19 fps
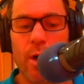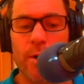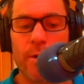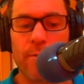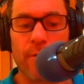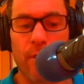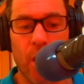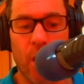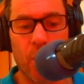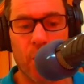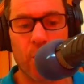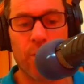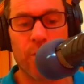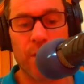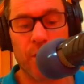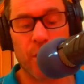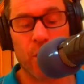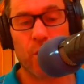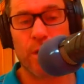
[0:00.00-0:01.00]
of load
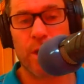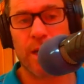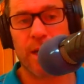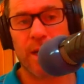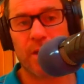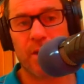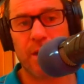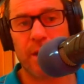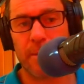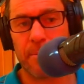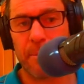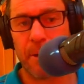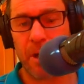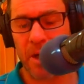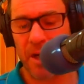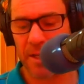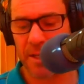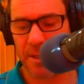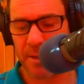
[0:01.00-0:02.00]
that you can actually
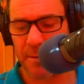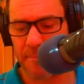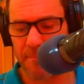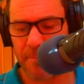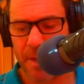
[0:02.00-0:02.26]
apply to them.